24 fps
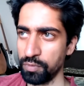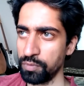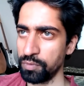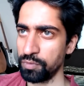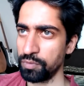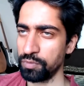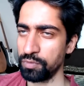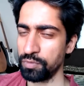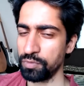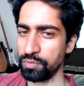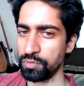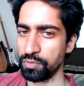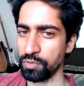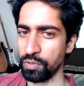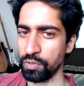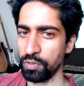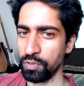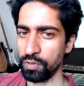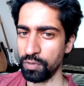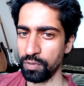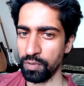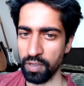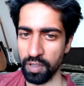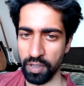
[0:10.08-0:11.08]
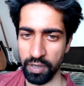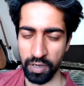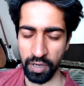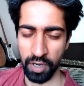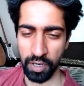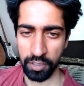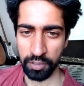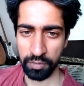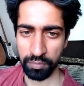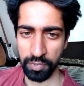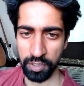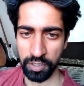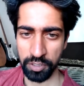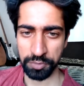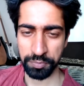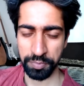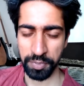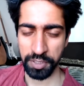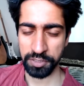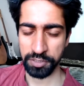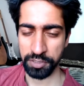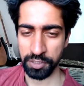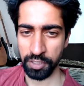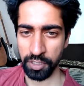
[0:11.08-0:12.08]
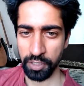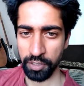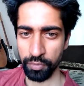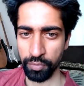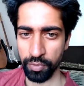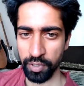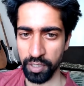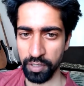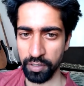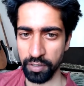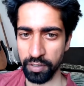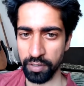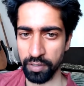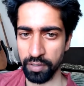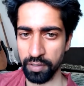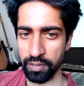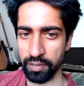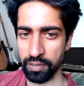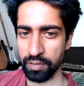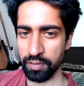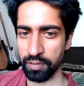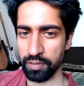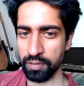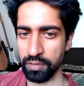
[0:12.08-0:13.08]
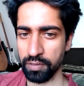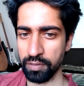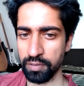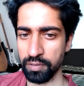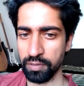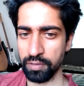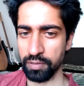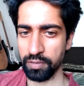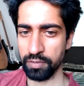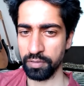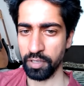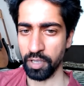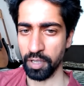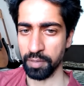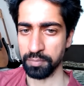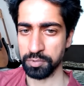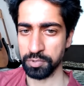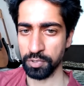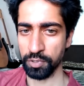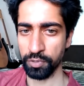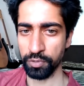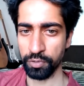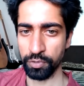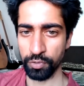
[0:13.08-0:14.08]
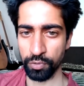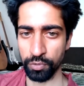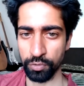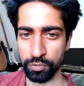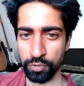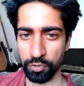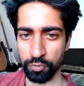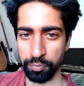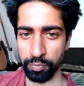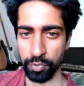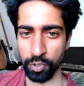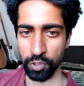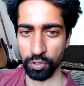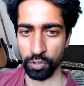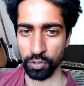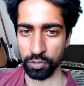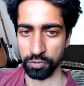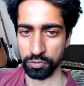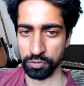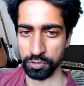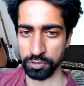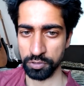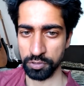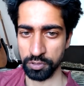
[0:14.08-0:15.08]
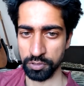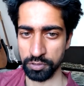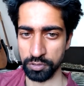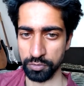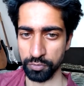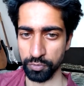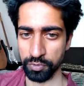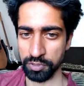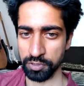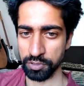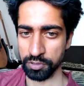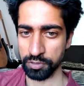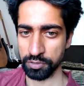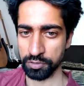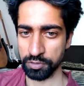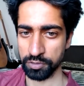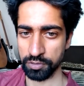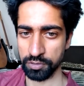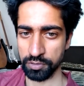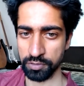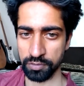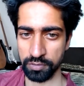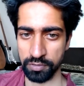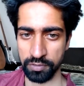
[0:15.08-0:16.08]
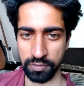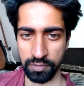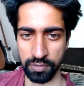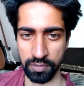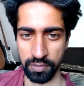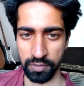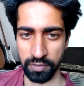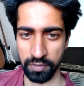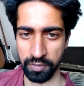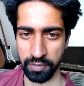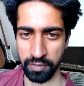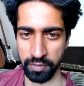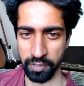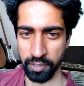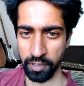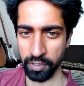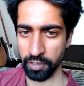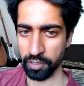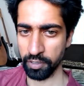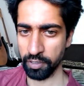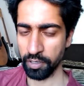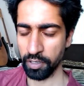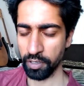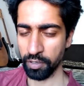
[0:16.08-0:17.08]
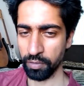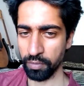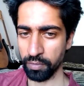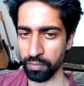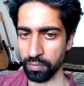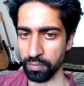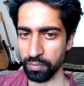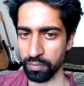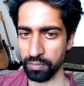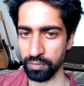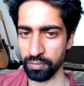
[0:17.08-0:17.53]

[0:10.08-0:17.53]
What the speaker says: So enlightenment is basically when the absolute truth of pure consciousness, which is here and now,